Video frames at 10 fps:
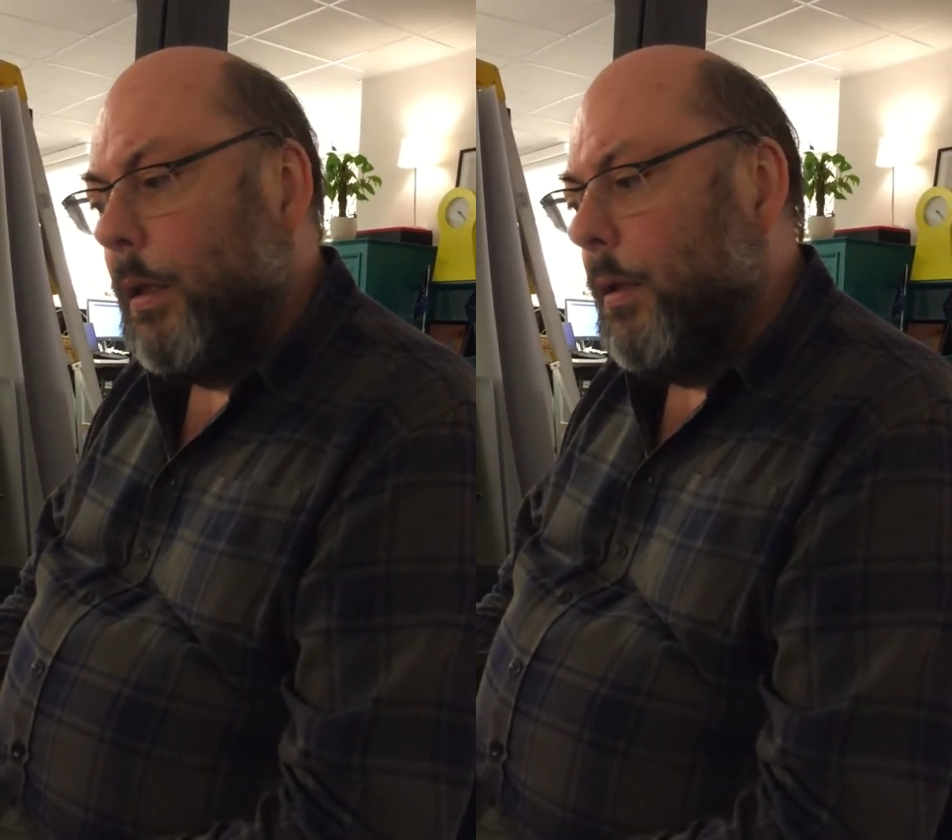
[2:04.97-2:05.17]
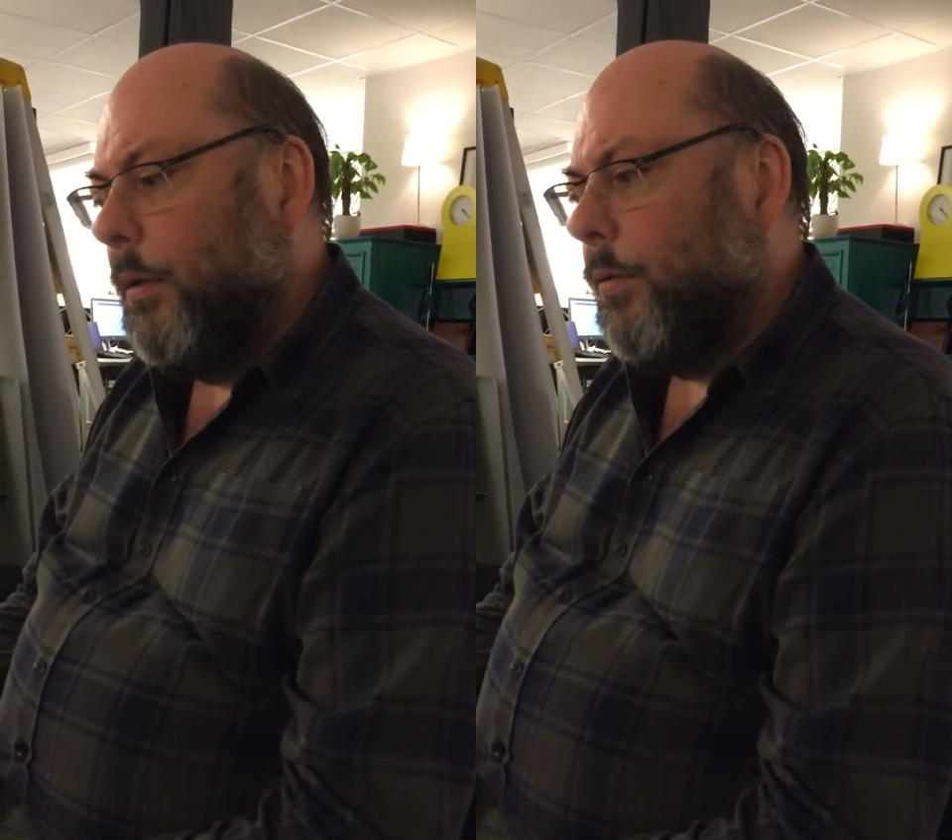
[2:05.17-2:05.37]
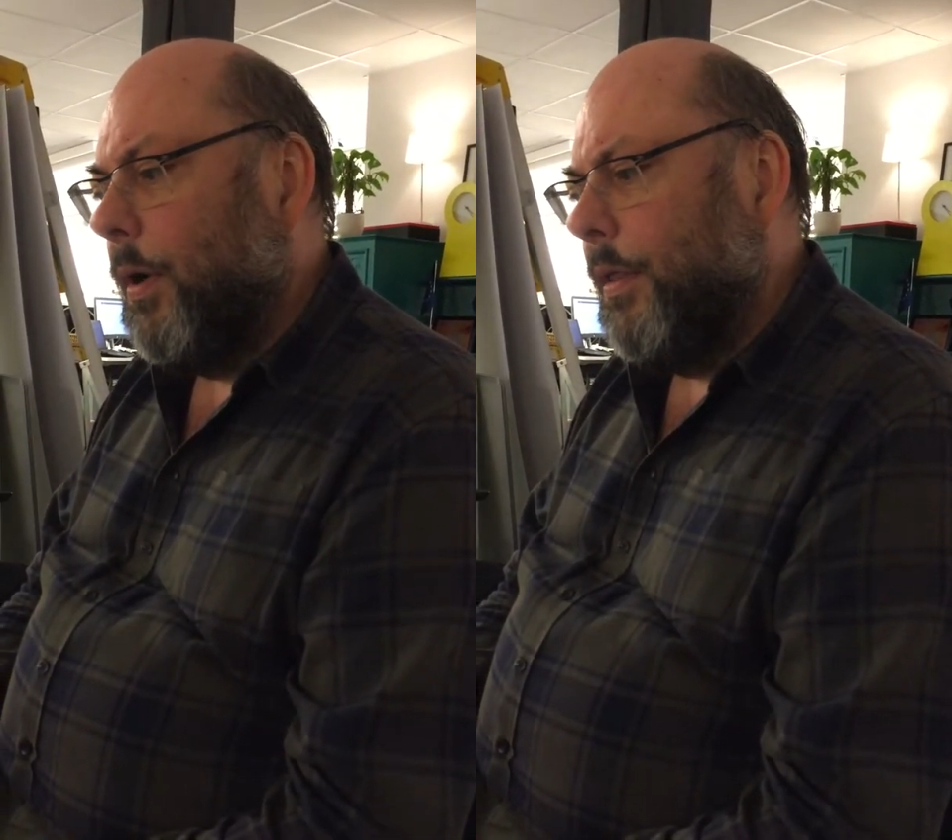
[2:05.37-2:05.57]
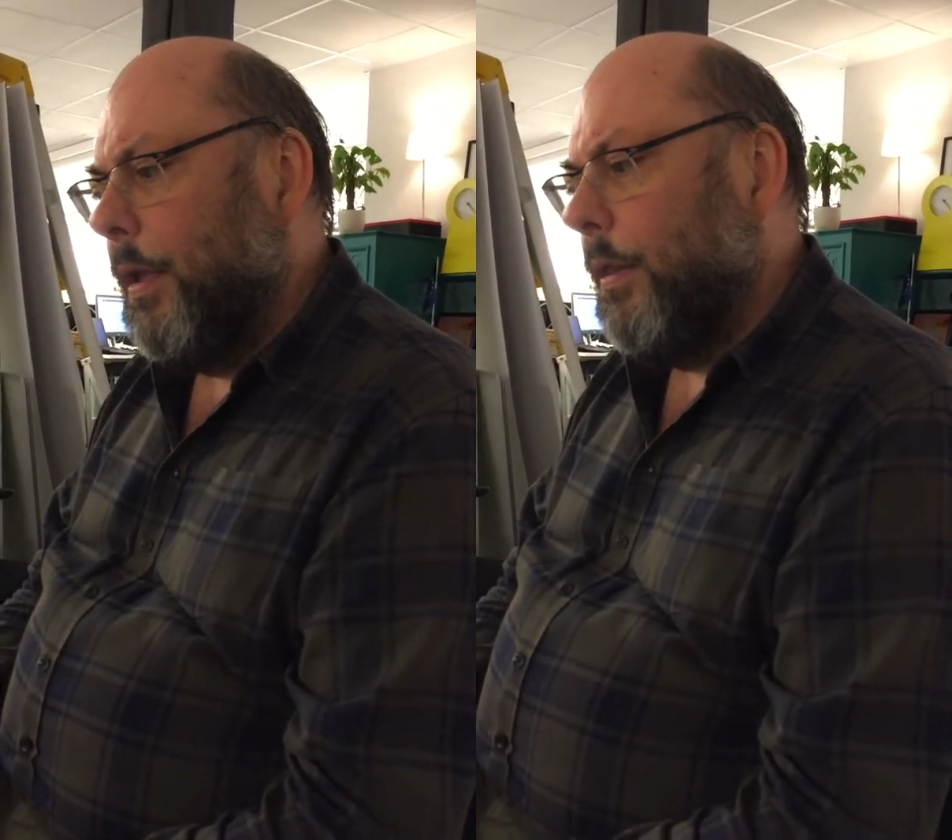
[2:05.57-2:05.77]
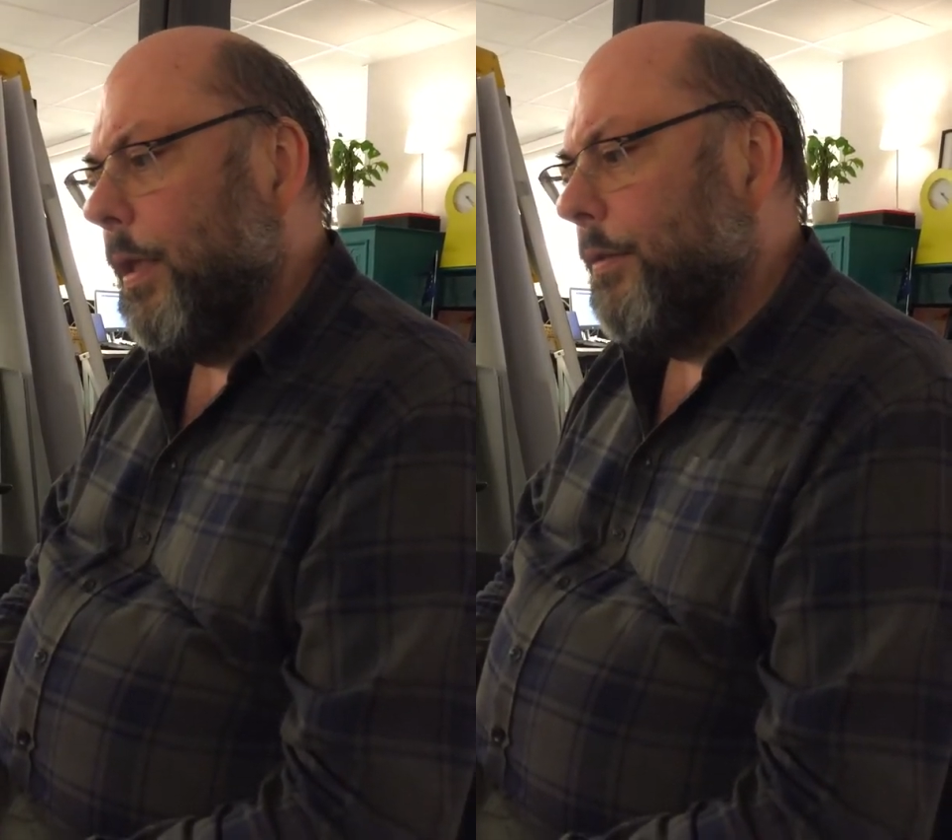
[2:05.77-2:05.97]
Mm-hmm. So I
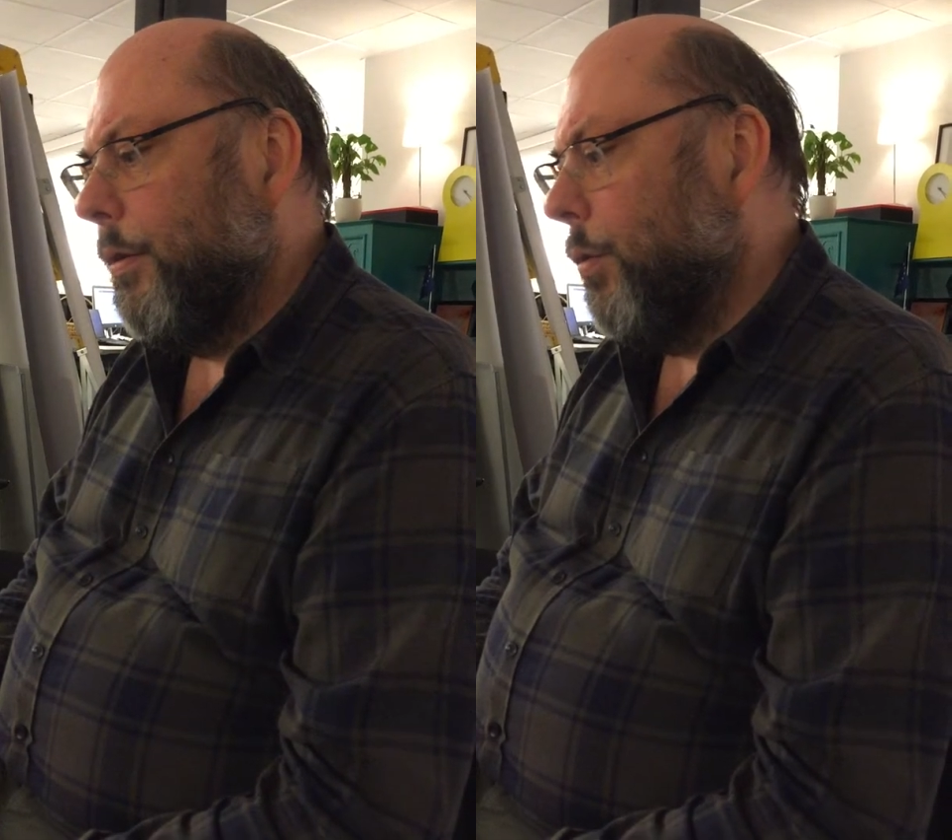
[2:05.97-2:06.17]
think that's a